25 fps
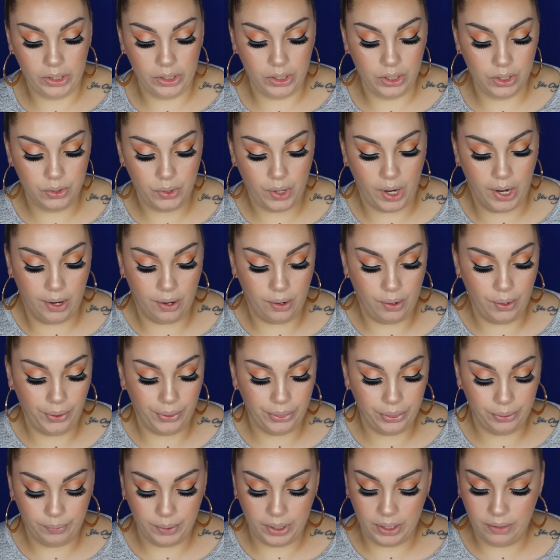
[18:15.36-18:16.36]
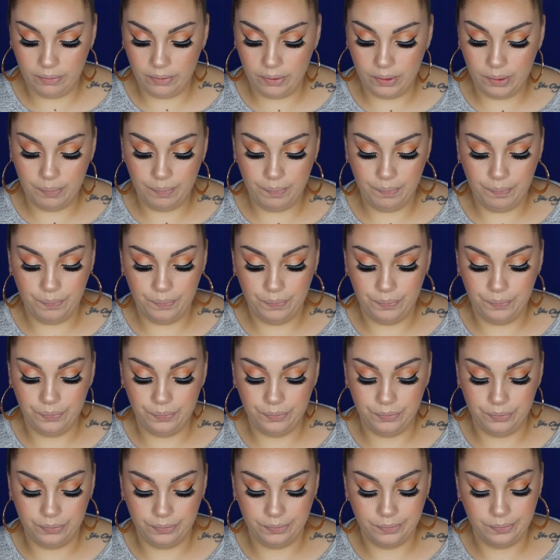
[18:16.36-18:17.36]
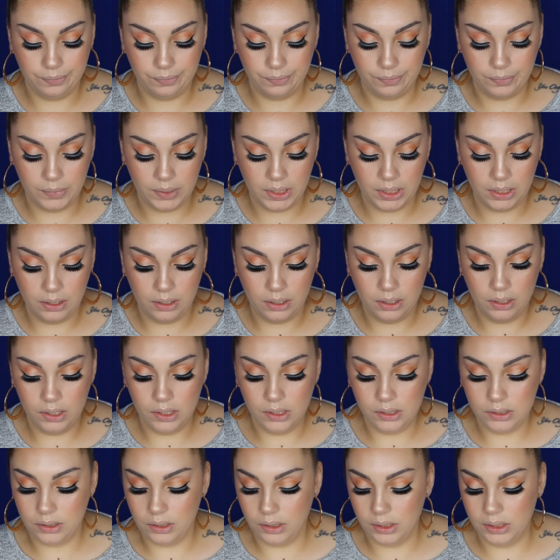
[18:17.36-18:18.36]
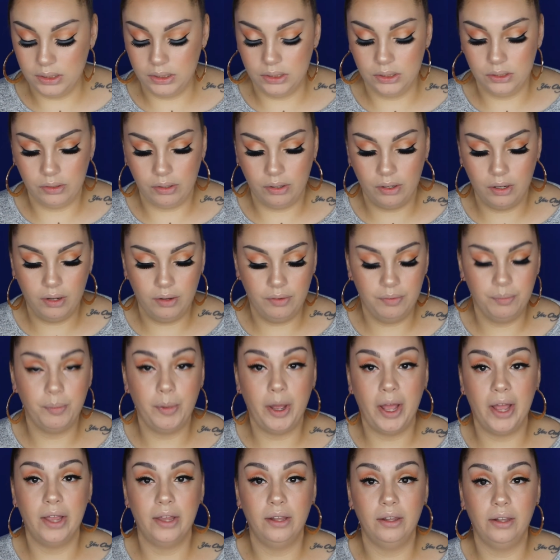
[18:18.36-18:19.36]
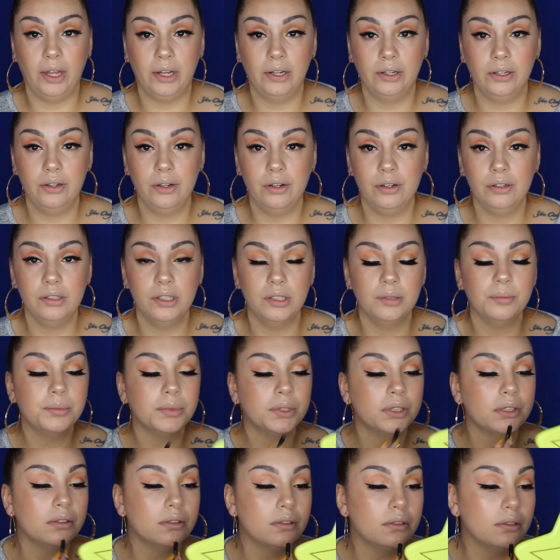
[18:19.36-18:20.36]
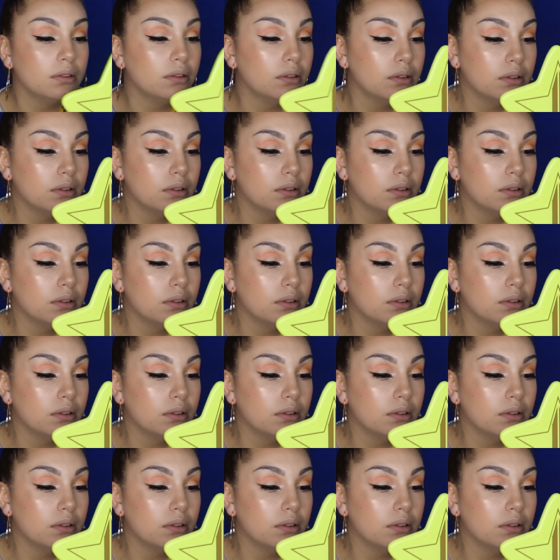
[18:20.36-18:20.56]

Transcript: So we're gonna try all three of them. So let's start off by lining our